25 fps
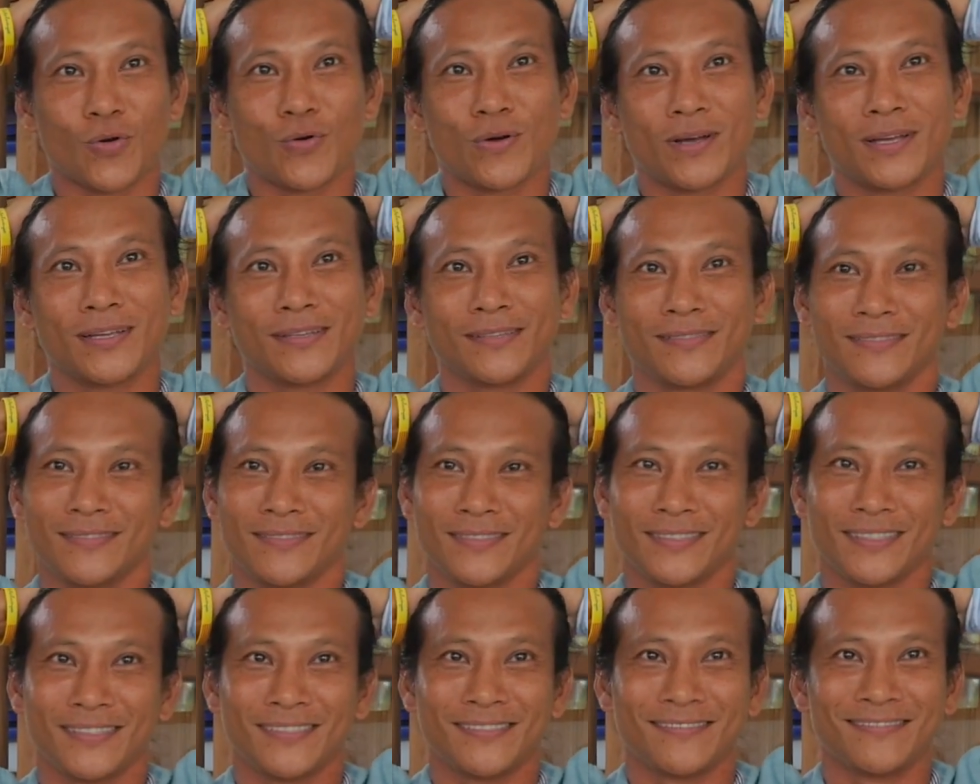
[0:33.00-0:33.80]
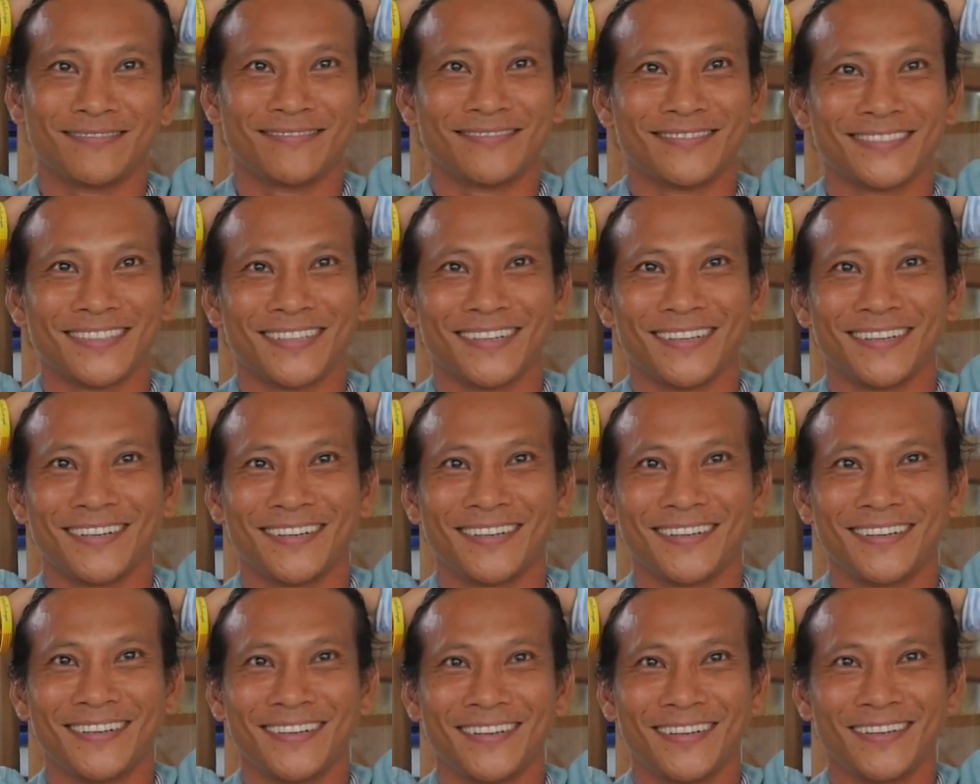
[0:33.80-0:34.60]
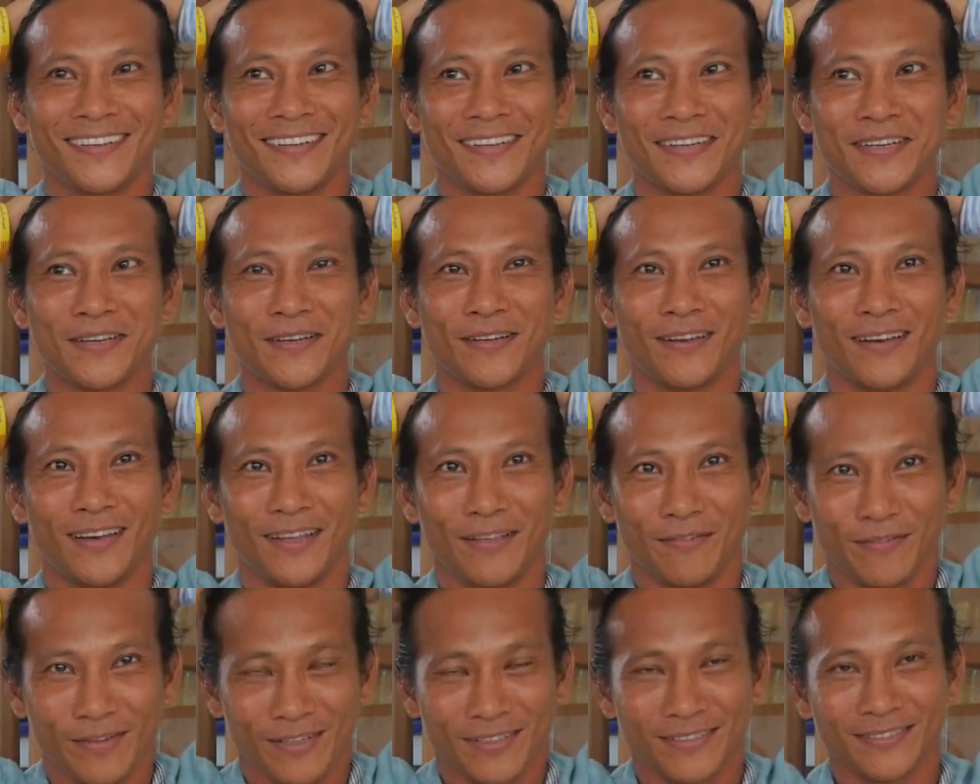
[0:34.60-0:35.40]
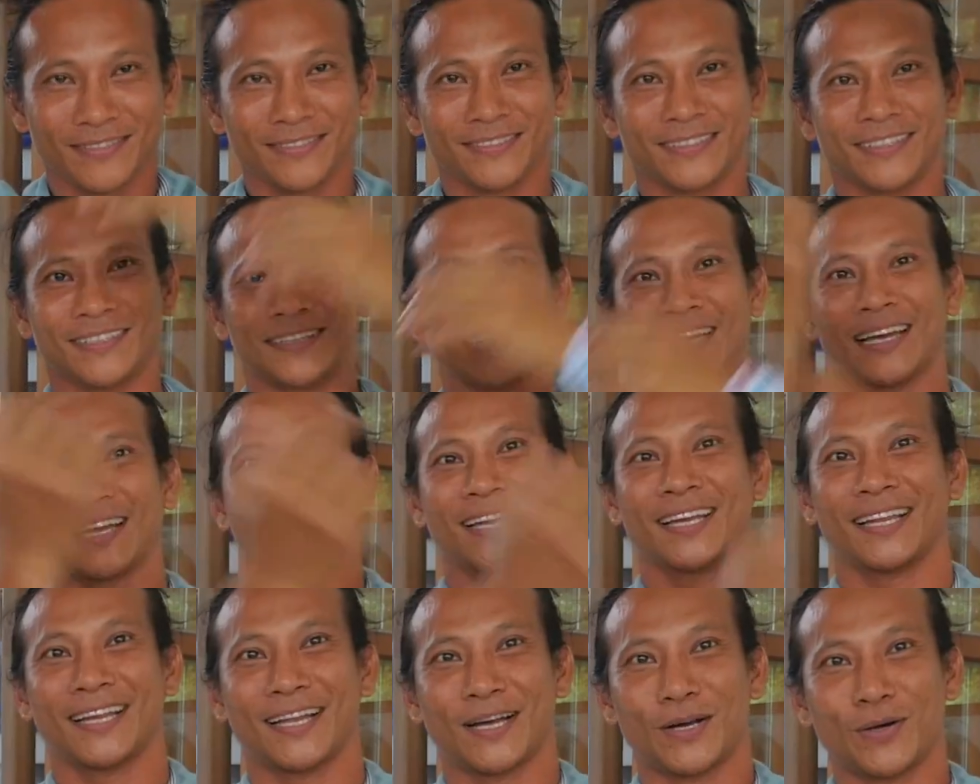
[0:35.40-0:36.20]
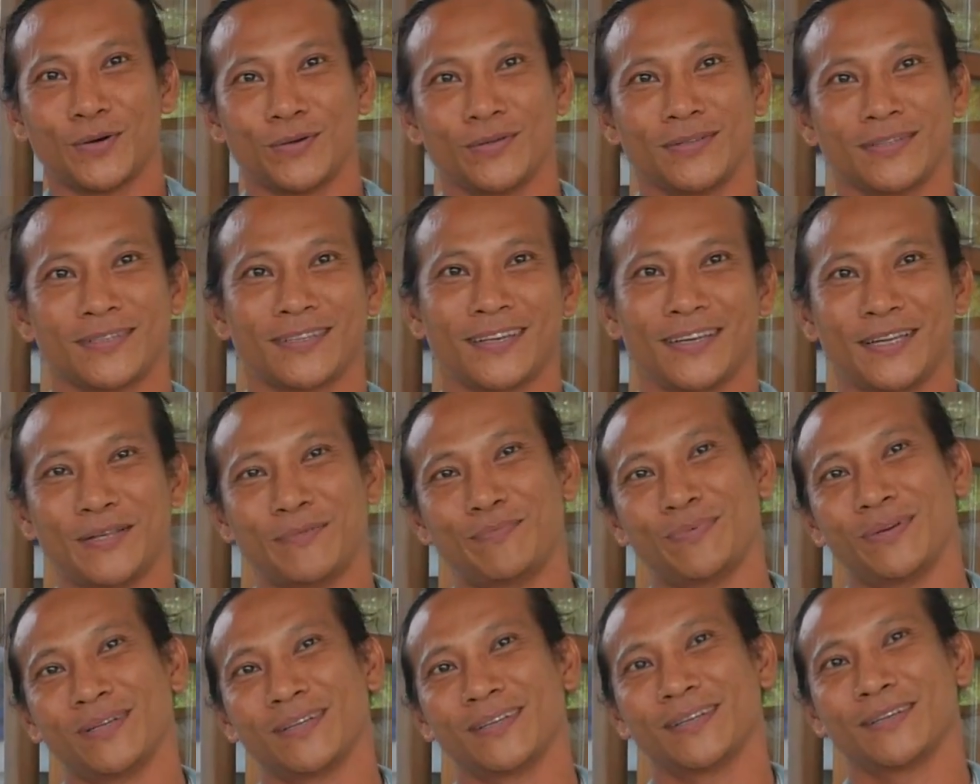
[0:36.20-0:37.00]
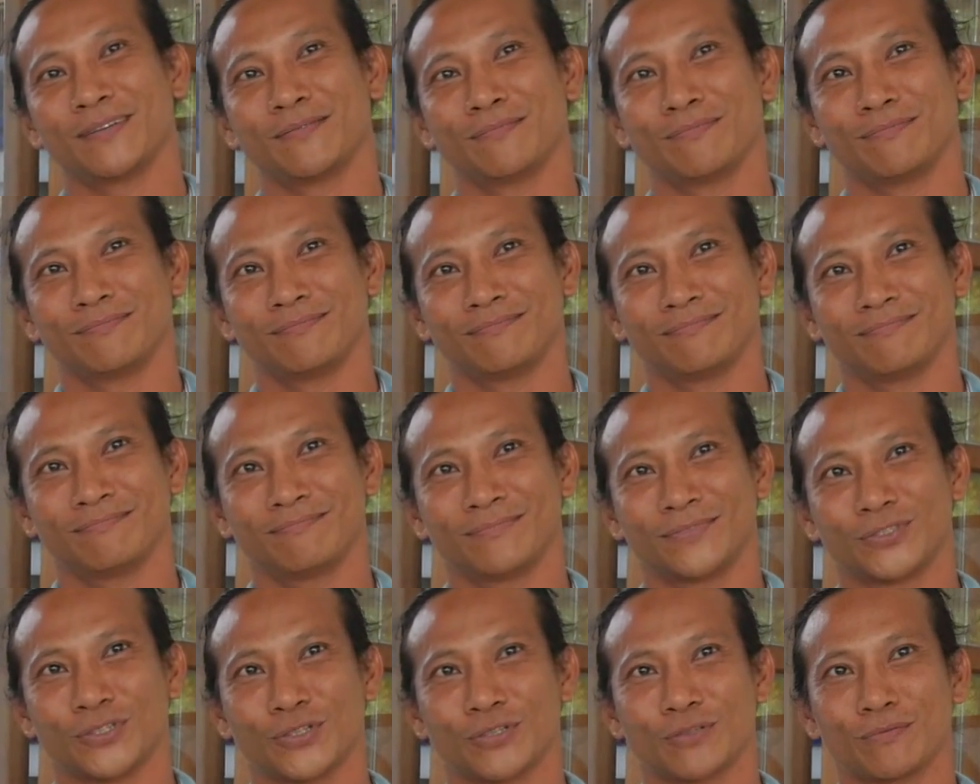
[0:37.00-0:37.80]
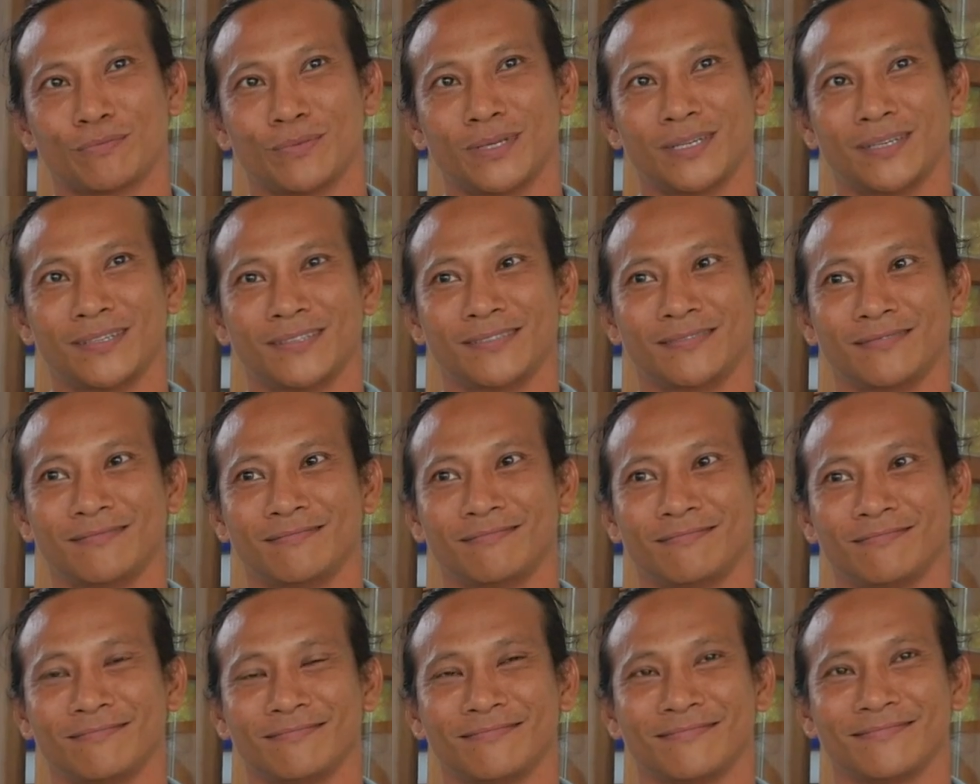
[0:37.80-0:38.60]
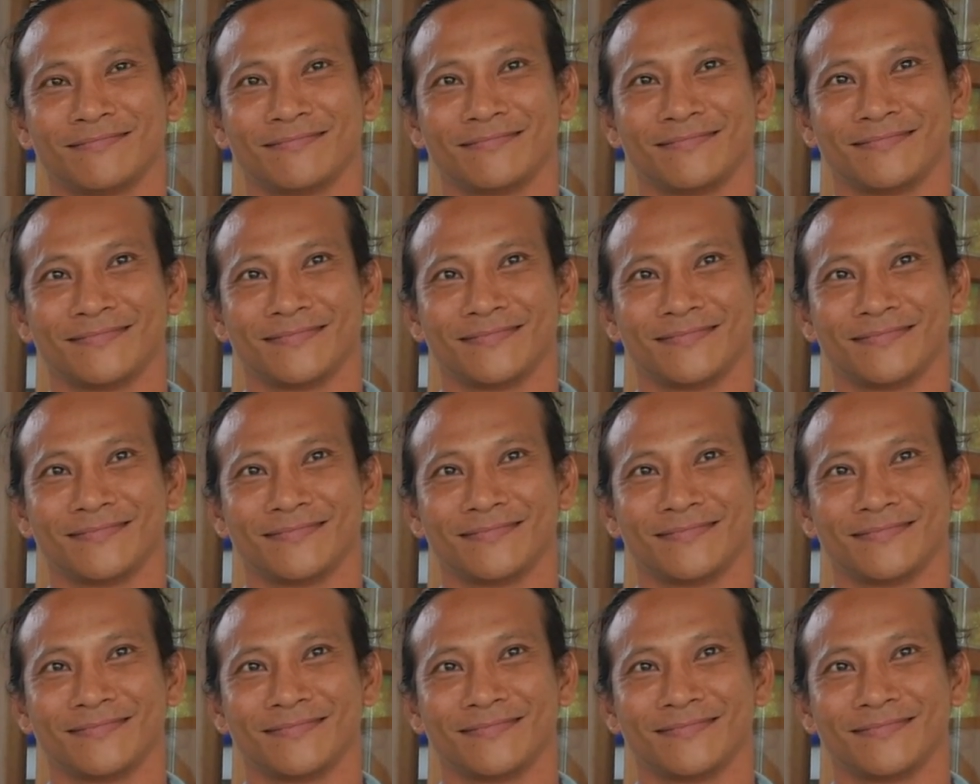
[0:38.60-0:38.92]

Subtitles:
He's opened a new place in Danang called Fat Fish, and he's as passionate and energetic as ever.